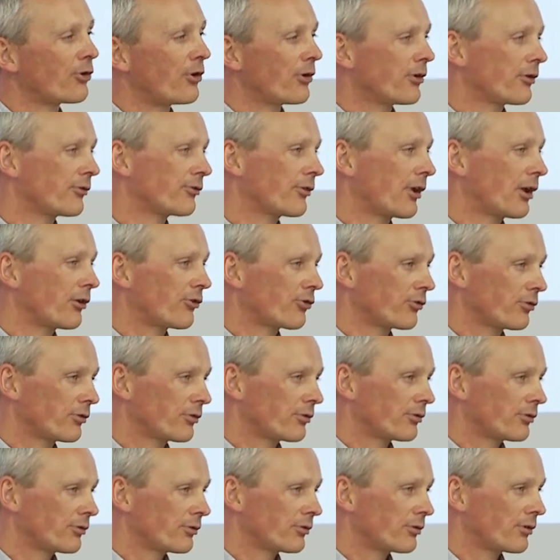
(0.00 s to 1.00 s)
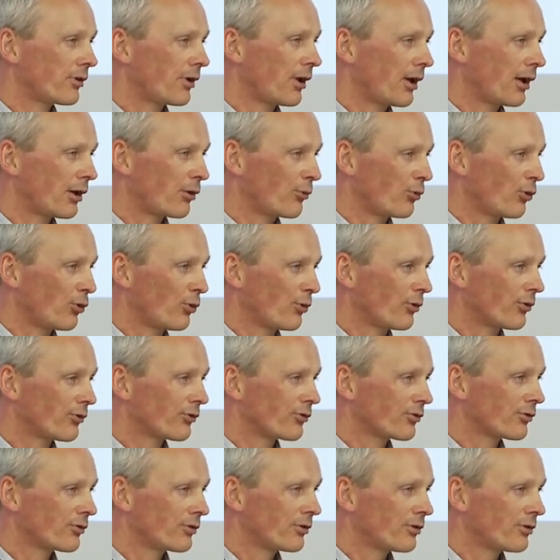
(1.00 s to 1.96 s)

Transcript: organization like Woolworths.